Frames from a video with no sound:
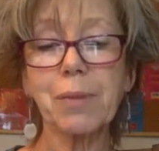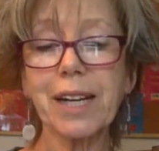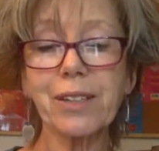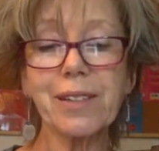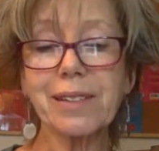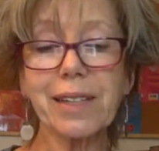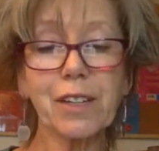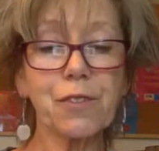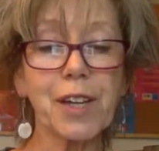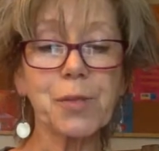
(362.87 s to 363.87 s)
but I couldn't see
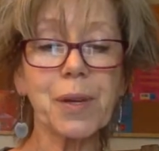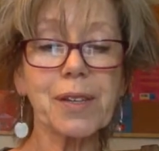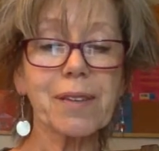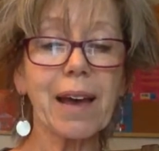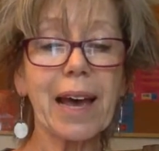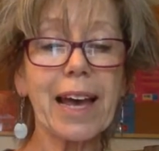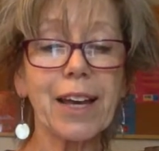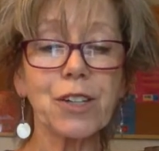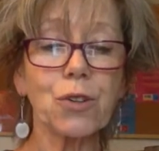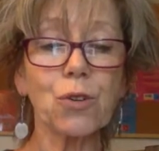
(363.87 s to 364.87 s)
her face because her
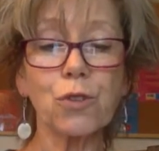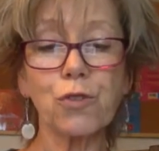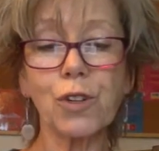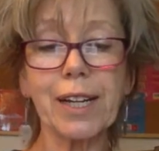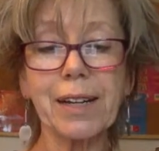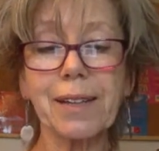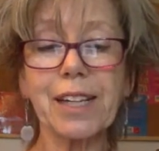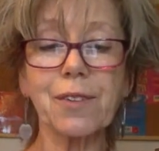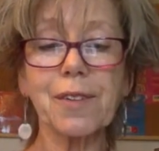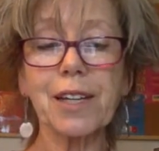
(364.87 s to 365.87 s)
hair had all fallen out of
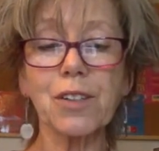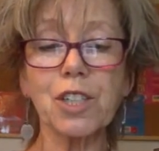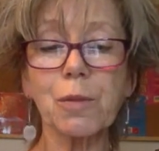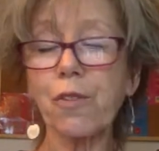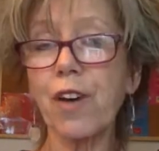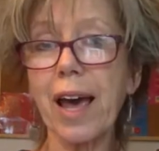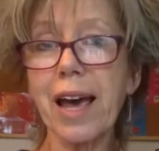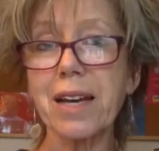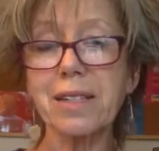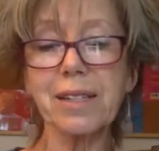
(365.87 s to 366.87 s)
that thing on the top of her
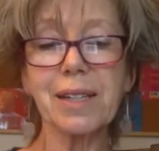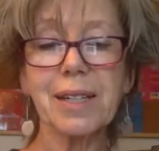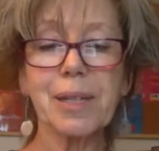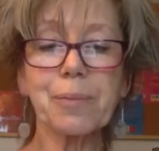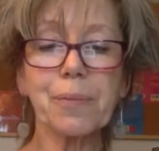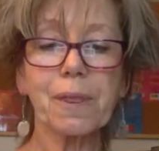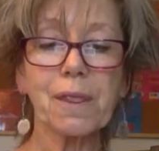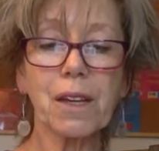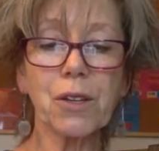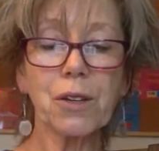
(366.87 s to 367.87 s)
head.
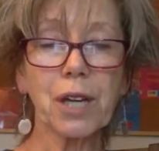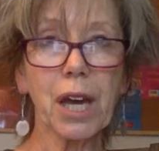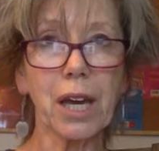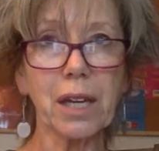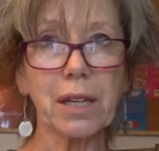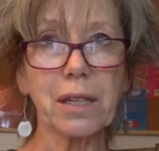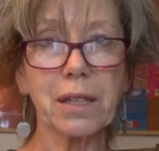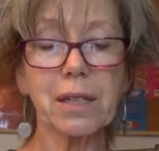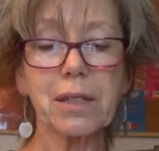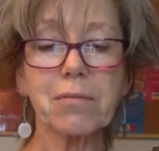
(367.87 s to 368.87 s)
Are you okay?
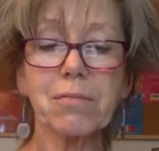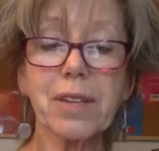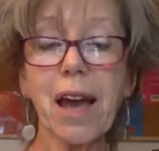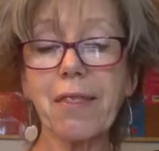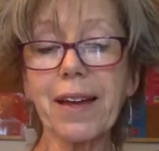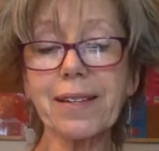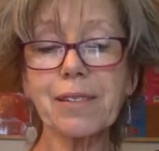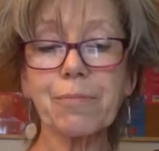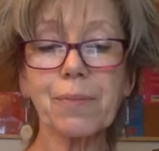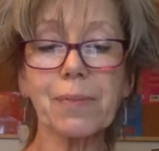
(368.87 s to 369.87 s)
Yeah,
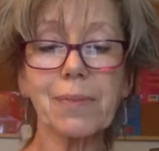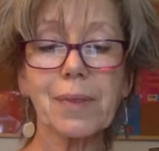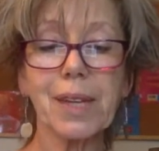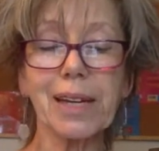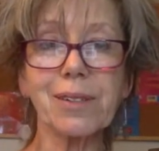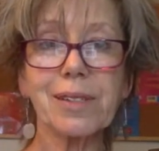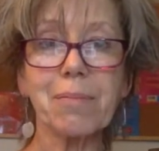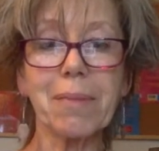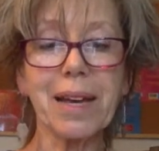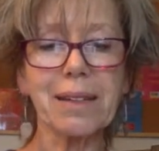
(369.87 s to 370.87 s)
thanks. I was
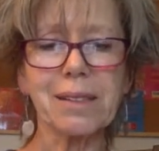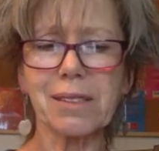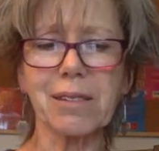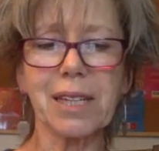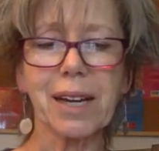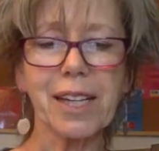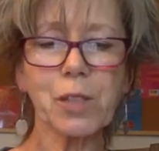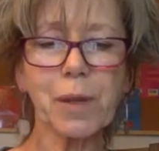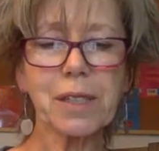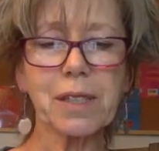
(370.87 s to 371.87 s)
amazed. I
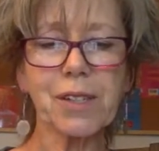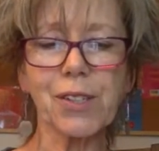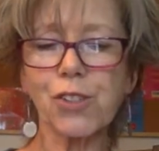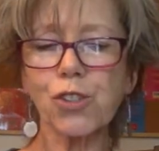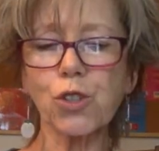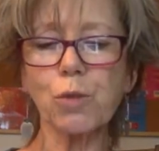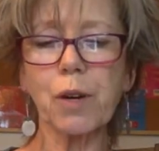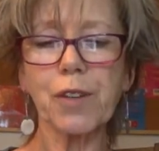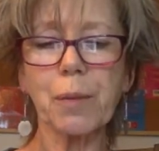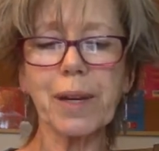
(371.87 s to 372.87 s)
expected her to storm
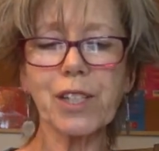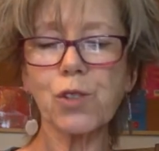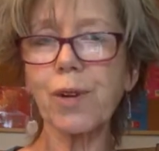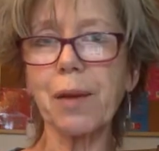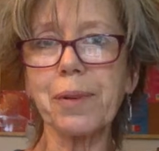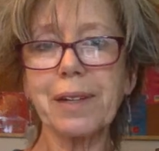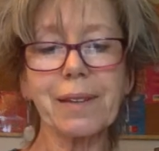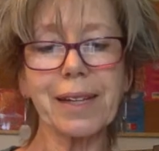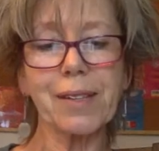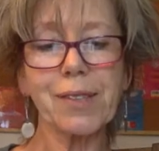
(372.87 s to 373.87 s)
off in a big sweat, but
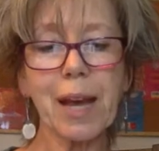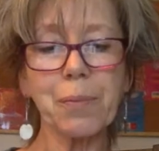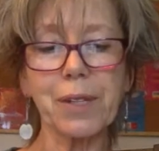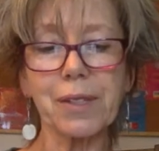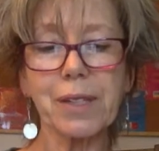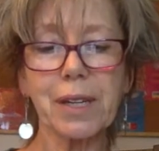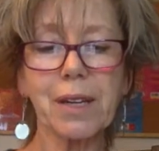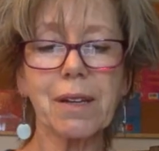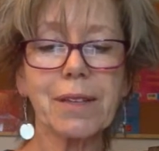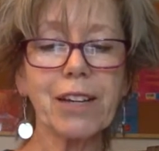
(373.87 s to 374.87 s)
nothing else happened.
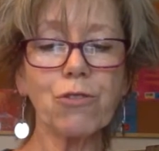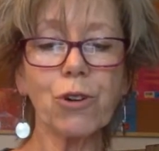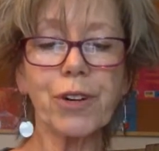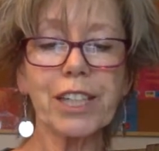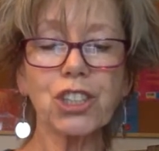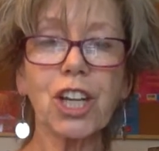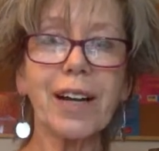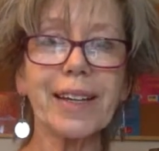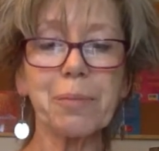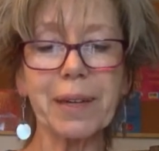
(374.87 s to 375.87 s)
Then Rory and
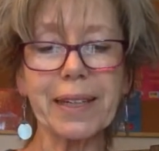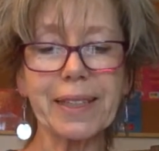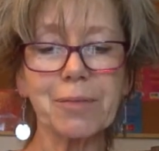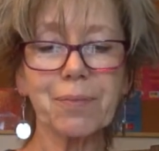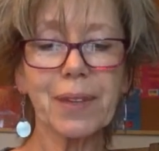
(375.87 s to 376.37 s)
Charlie appeared.